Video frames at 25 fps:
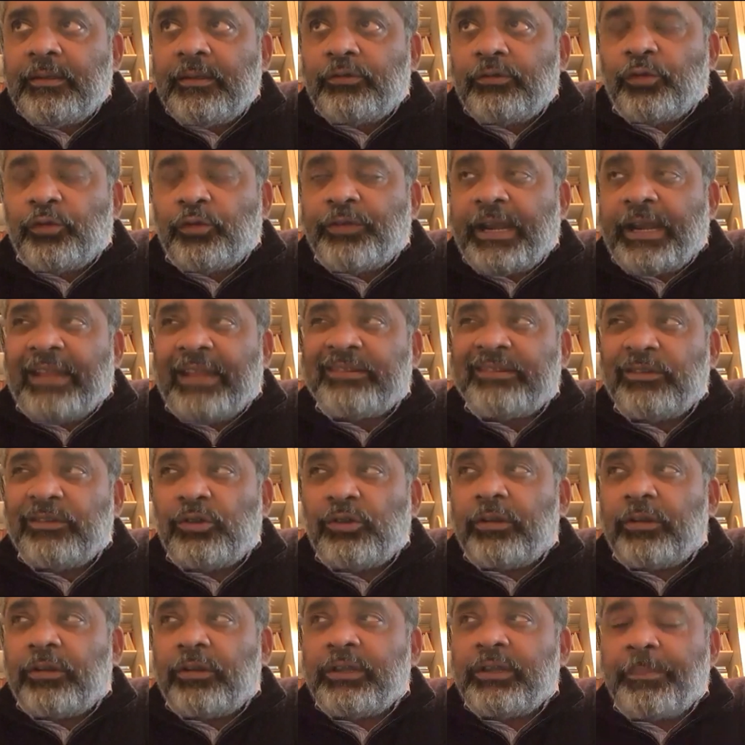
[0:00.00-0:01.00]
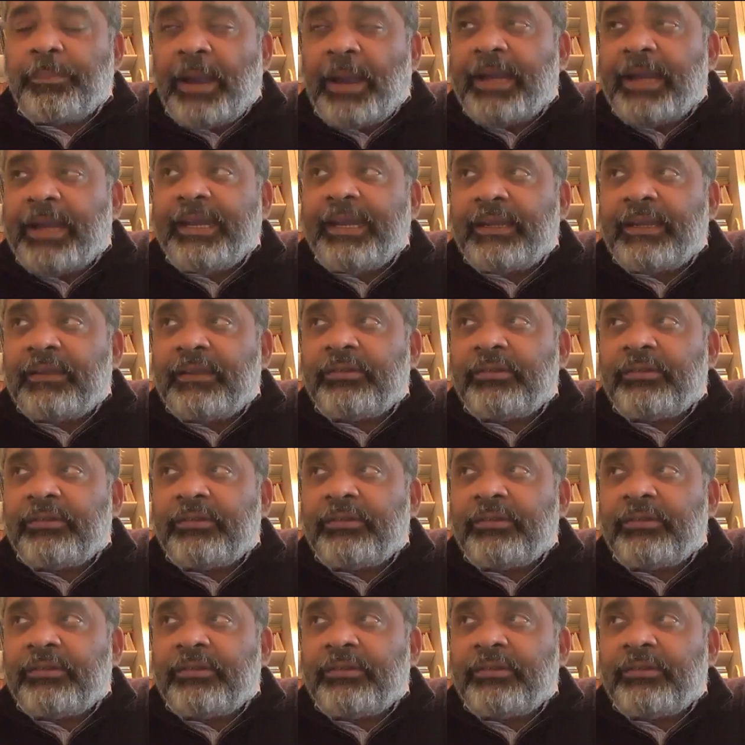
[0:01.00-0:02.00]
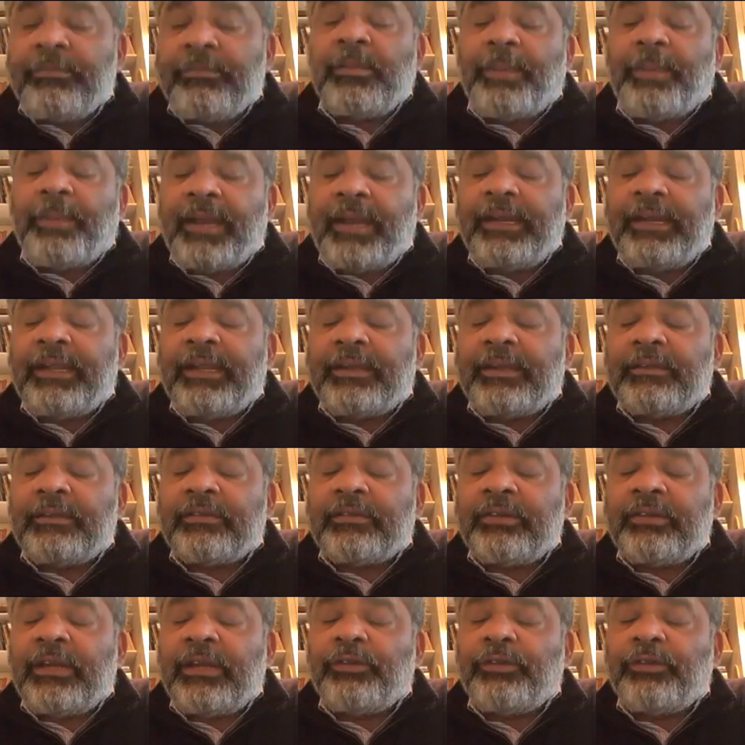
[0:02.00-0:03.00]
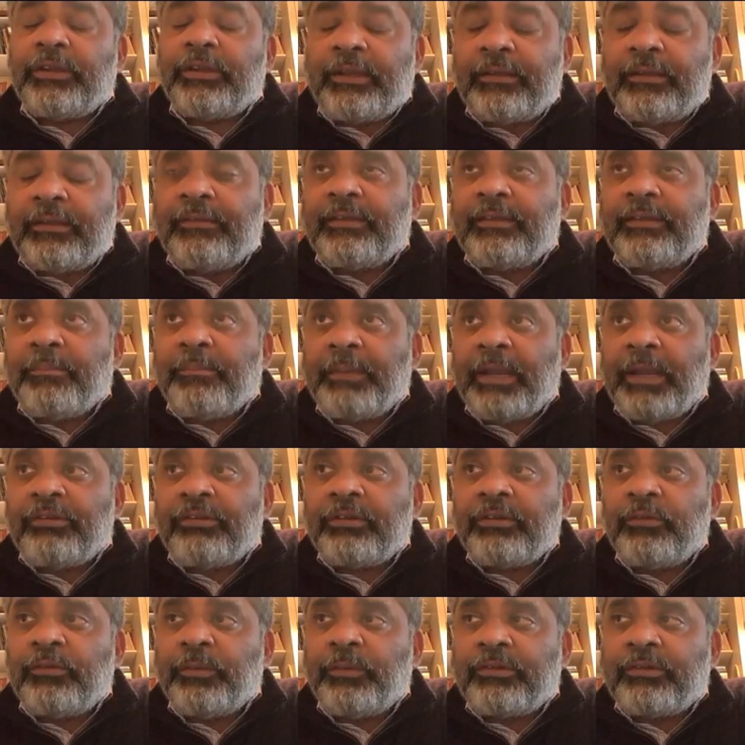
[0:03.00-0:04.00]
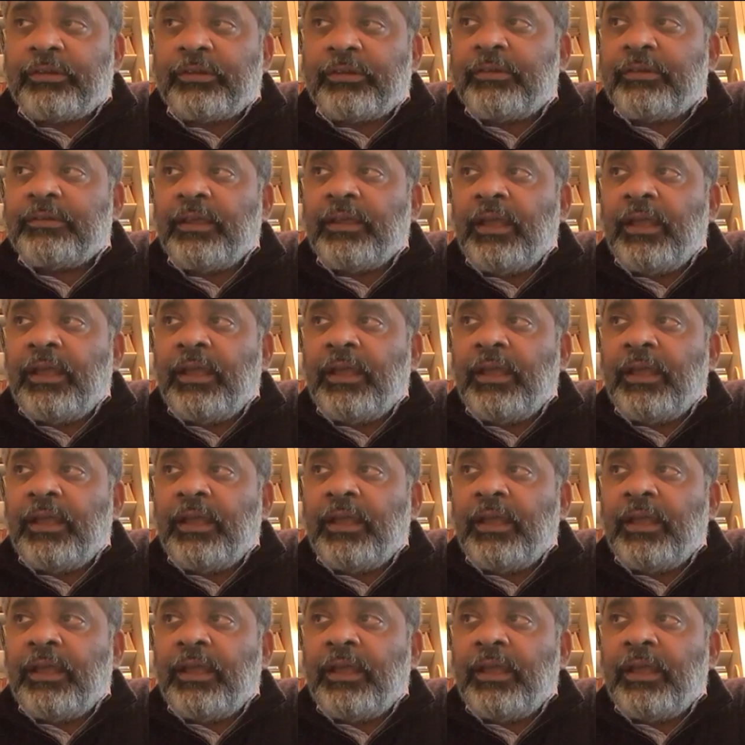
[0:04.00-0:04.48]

So finance is not the binding constraint. It becomes the binding constraint for the reasons I mentioned, which is